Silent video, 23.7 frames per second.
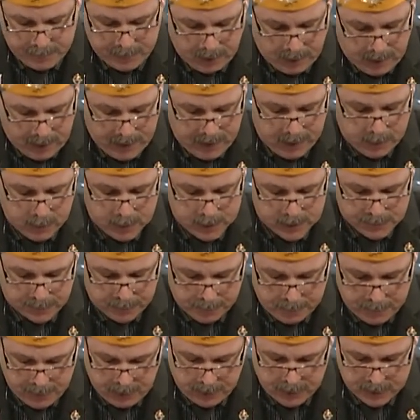language
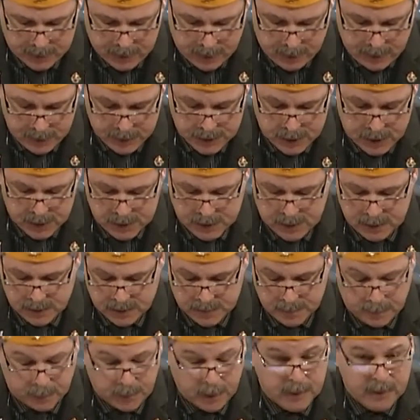from Military Justice
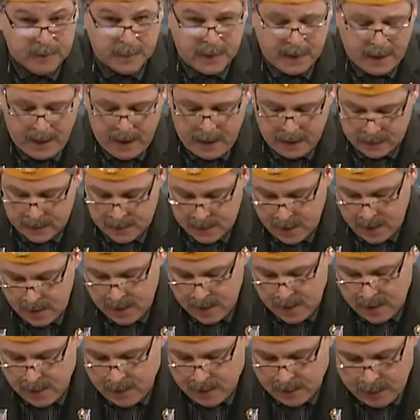Improvement Act
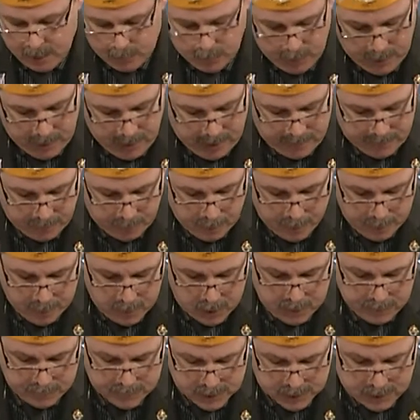that would have
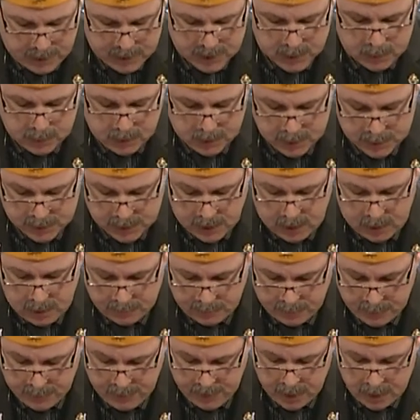removed sexual assault
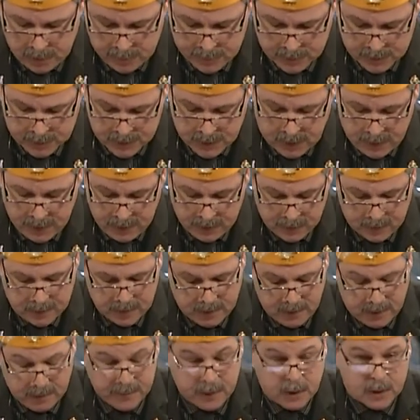from the oversight
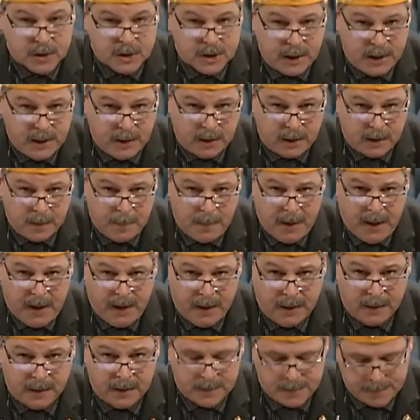of their chain of
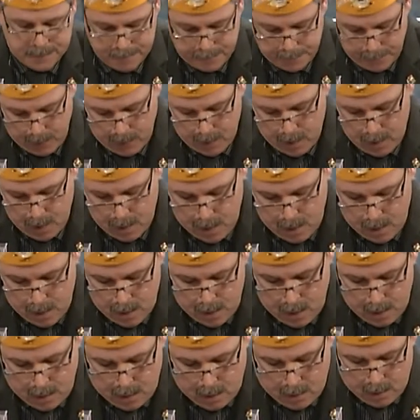command.
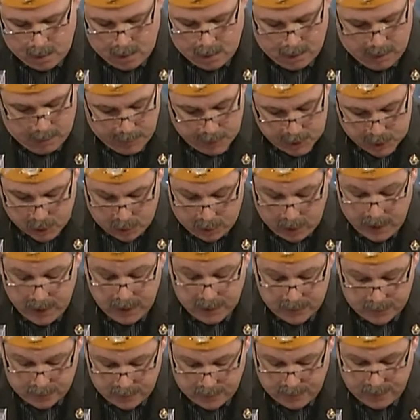A
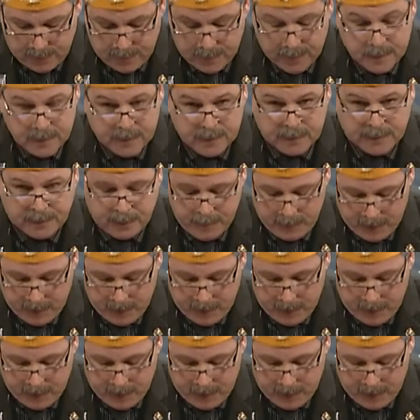betrayal from